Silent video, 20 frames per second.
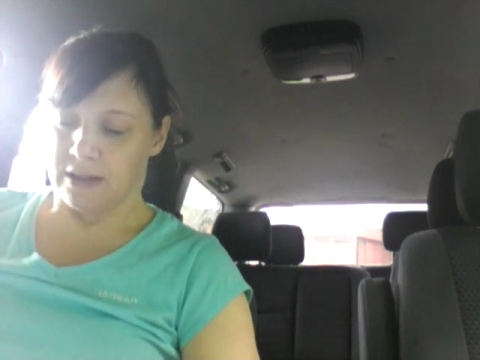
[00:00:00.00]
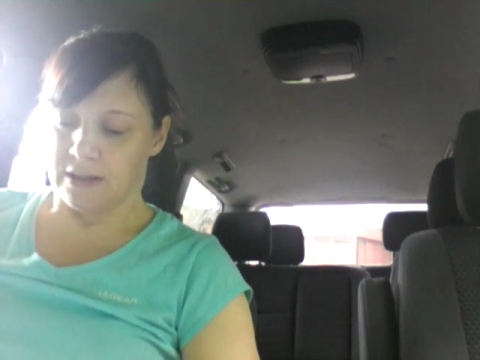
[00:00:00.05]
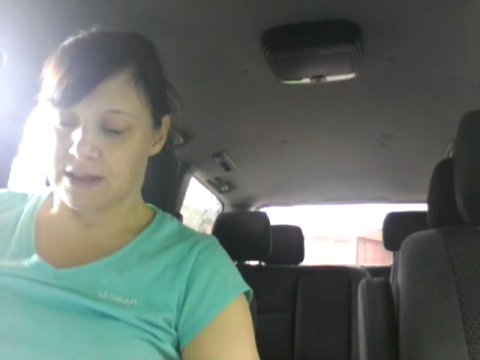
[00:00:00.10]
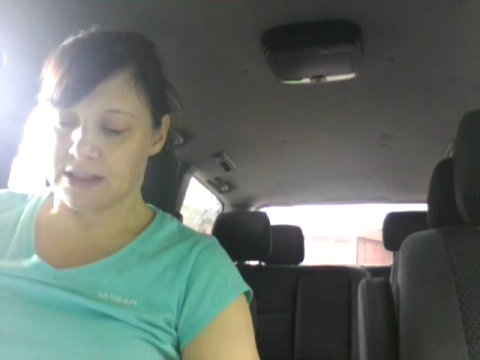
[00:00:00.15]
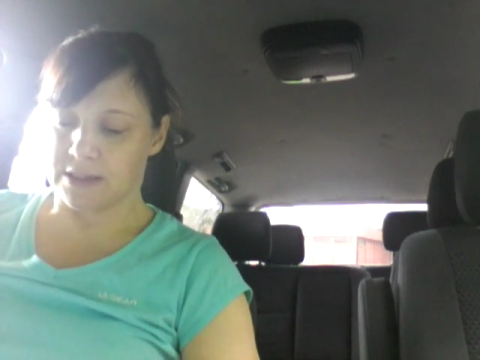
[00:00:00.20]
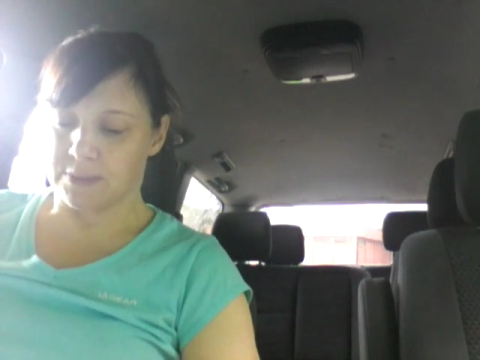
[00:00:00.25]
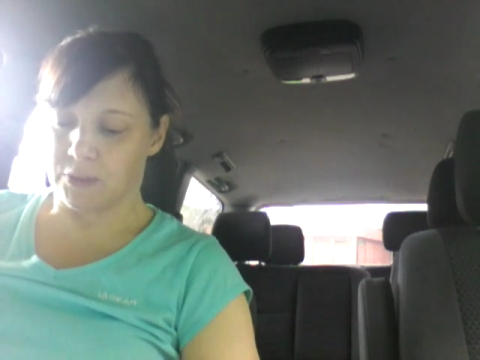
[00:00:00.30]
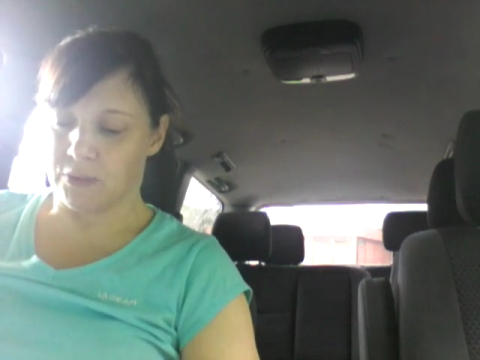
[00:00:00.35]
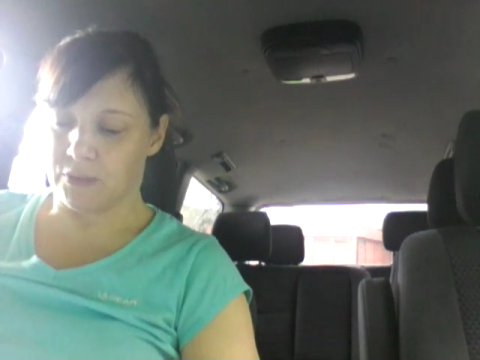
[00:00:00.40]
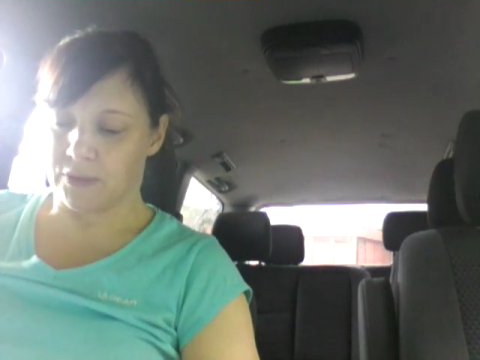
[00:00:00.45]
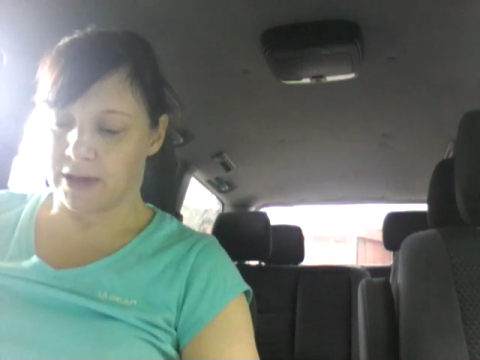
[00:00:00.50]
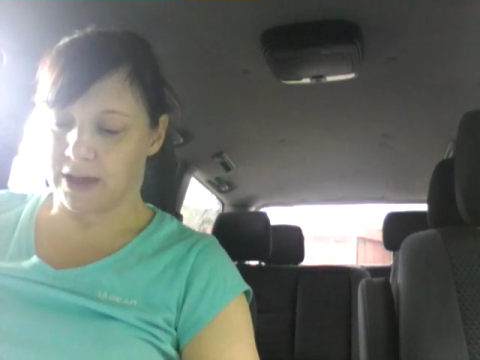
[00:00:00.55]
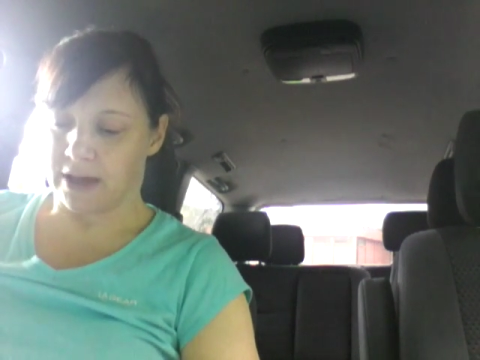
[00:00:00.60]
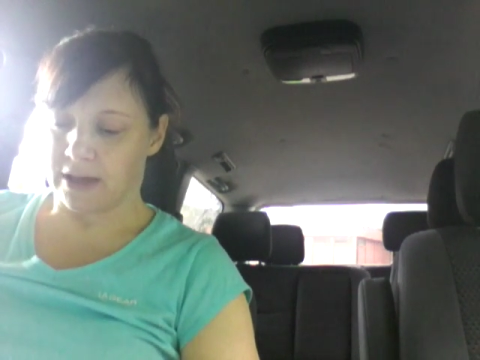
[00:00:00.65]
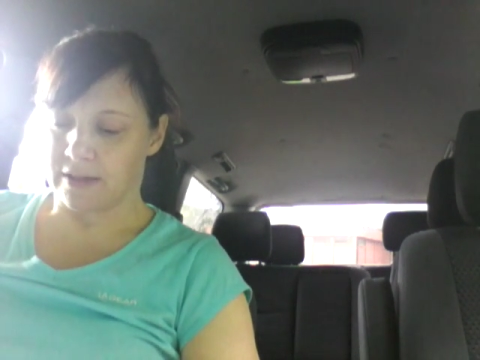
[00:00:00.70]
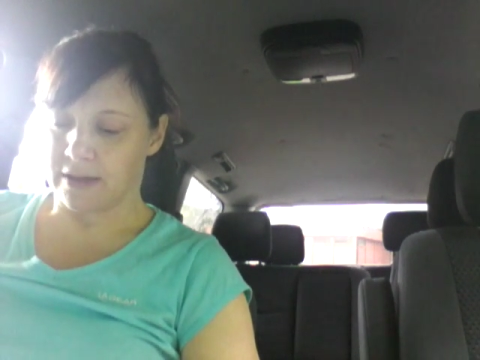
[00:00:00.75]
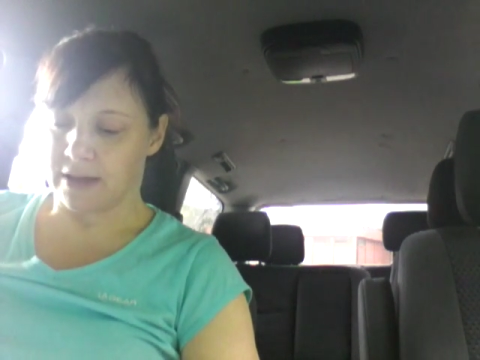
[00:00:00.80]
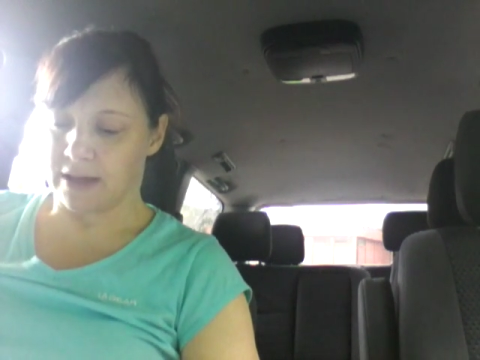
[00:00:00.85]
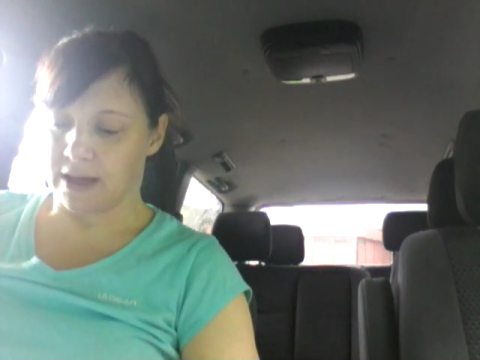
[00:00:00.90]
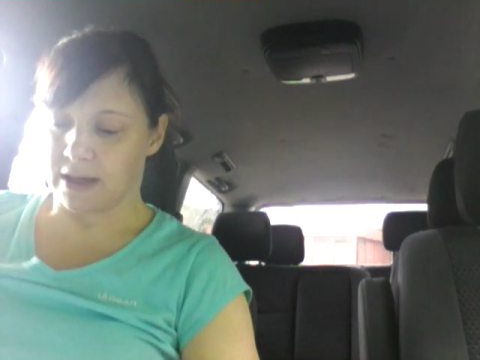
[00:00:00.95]
This
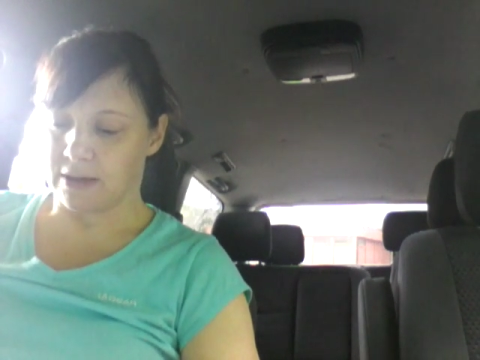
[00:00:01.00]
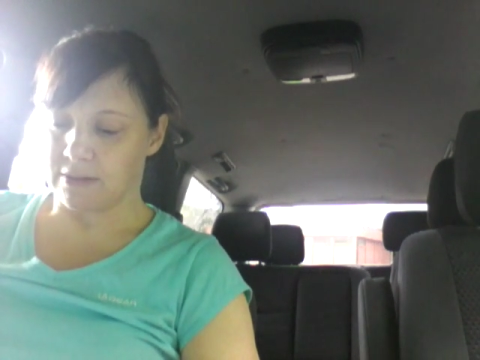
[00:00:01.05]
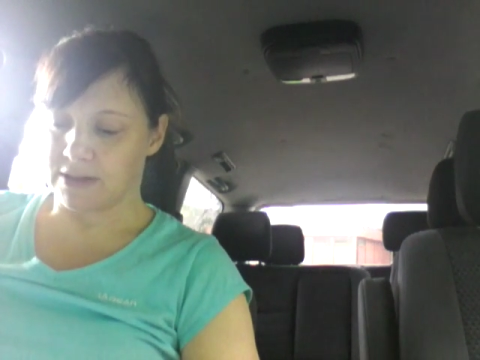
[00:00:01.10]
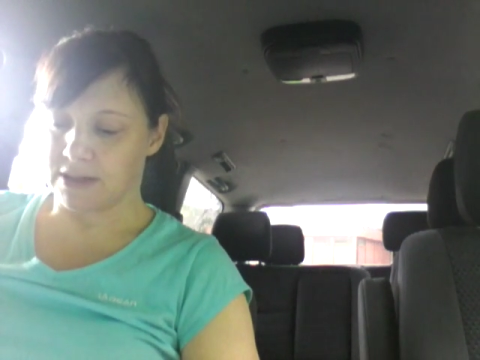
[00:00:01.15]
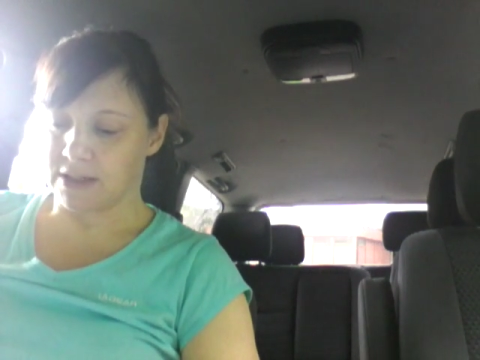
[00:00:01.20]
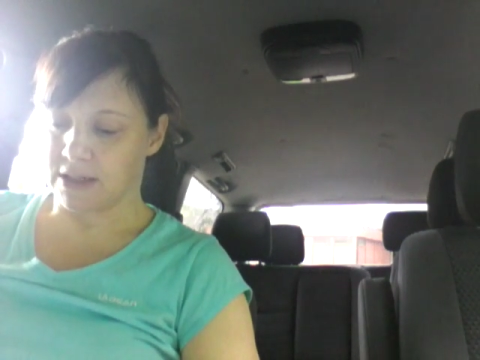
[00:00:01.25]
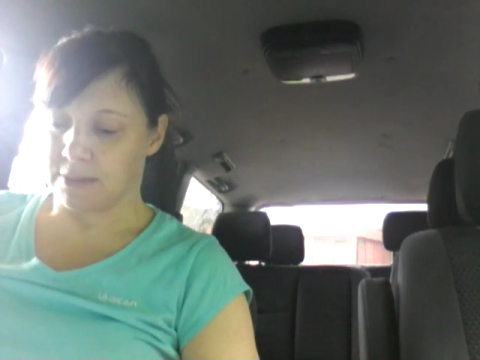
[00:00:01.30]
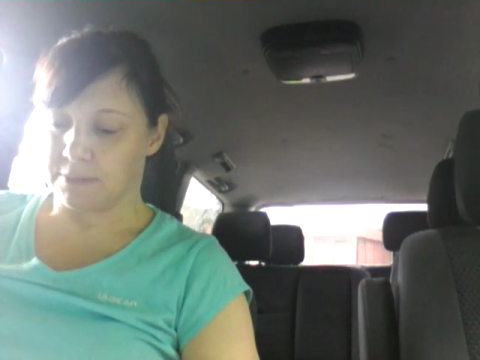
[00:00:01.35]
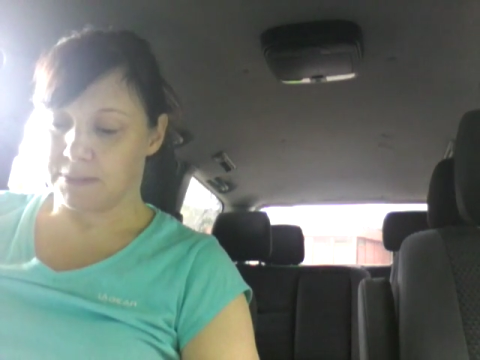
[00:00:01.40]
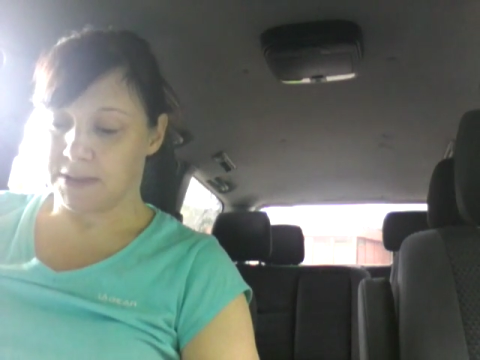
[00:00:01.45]
morning the king was in a